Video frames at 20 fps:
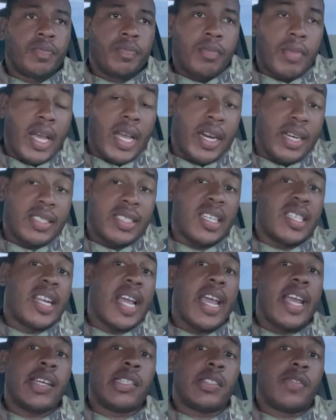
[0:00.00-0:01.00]
Man, in
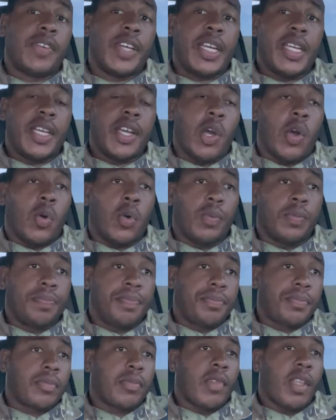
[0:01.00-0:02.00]
today's video,
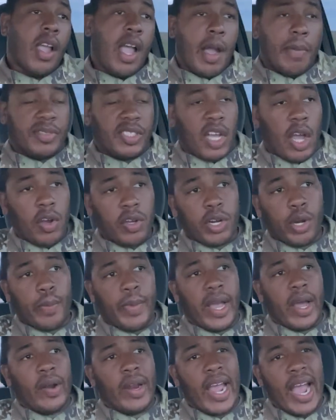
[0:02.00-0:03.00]
I'm talking
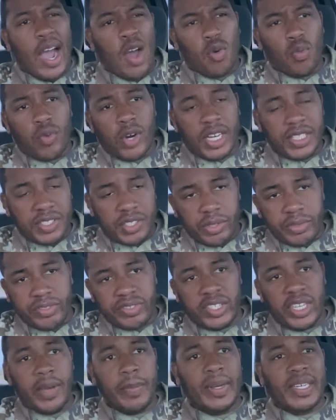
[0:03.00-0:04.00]
about how Russell
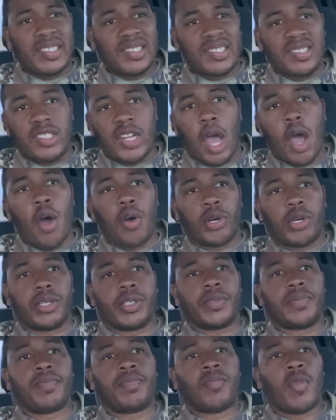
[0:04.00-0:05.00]
Simmons' daughter
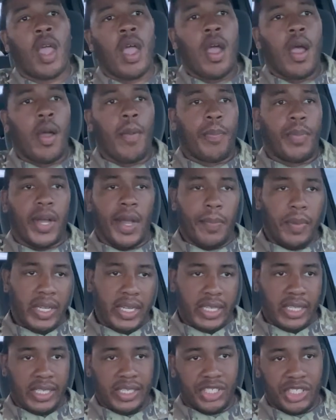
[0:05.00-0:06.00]

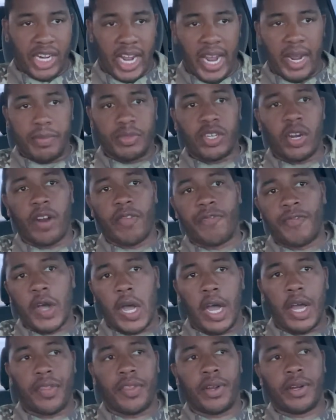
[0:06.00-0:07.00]
publicly shames her
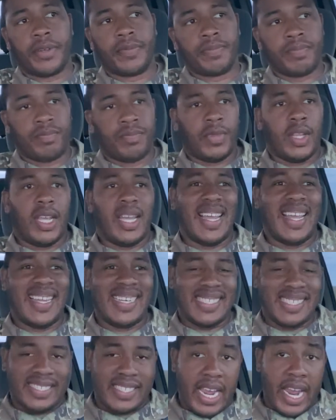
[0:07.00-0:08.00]
father
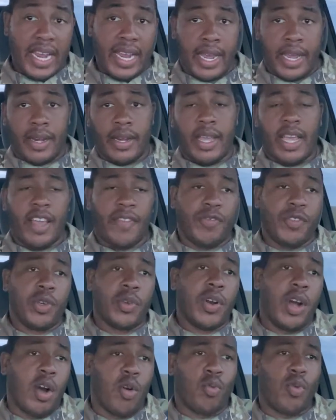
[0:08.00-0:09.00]
in saying, if you
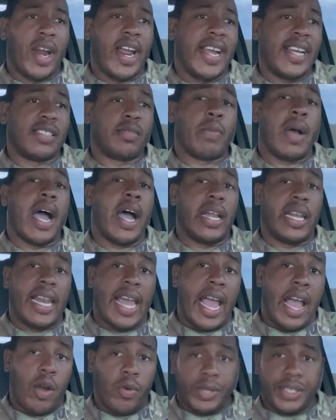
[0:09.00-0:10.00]
don't raise my
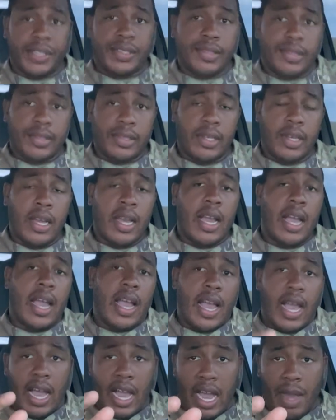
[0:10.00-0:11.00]
allowance,
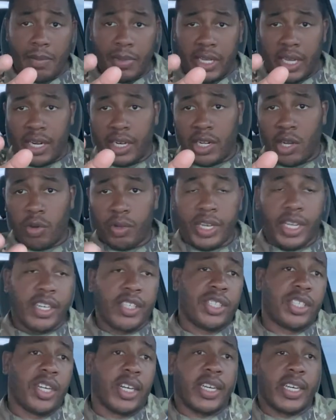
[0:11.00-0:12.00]
I'm gonna go get a
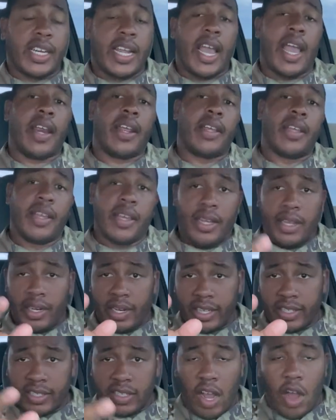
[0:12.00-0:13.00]
sugar daddy.
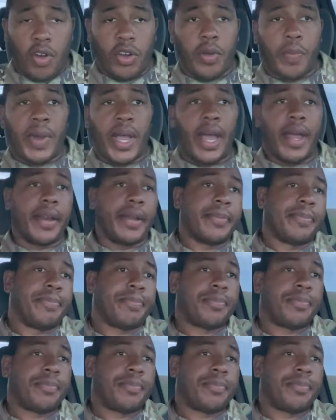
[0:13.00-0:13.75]
Let's talk about it.